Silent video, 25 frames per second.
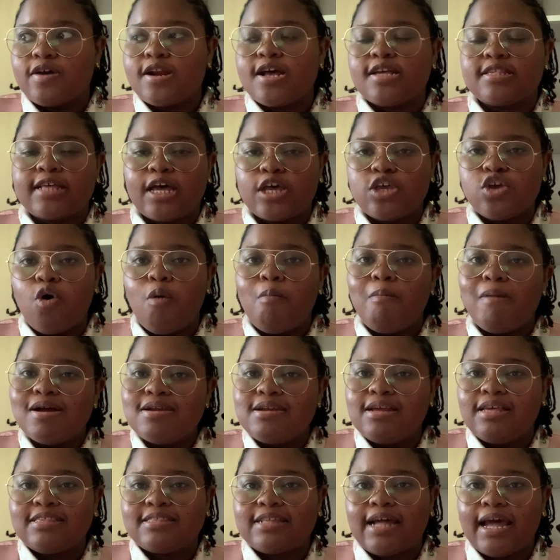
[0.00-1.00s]
It's like, yo,
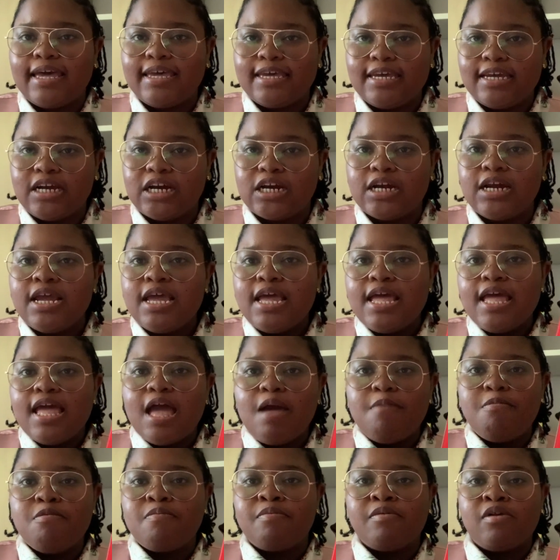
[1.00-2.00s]
Monday's not here
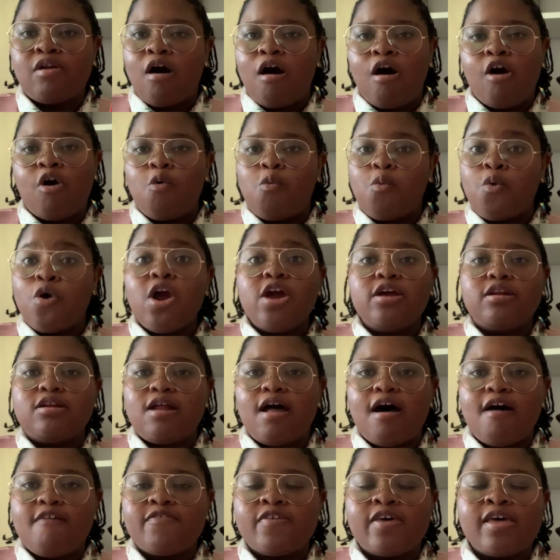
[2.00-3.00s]
and people aren't worried
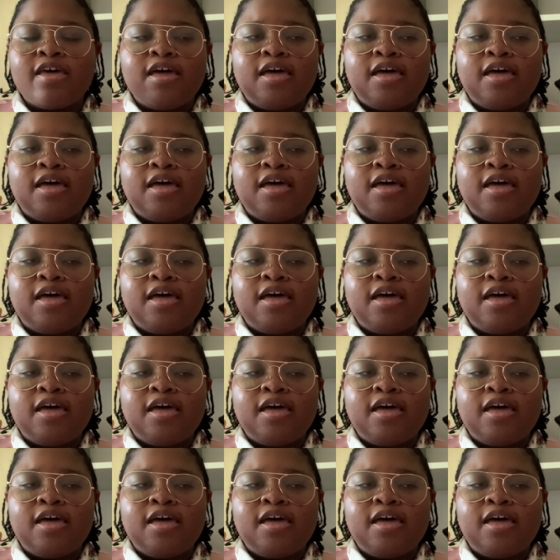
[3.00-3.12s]
enough.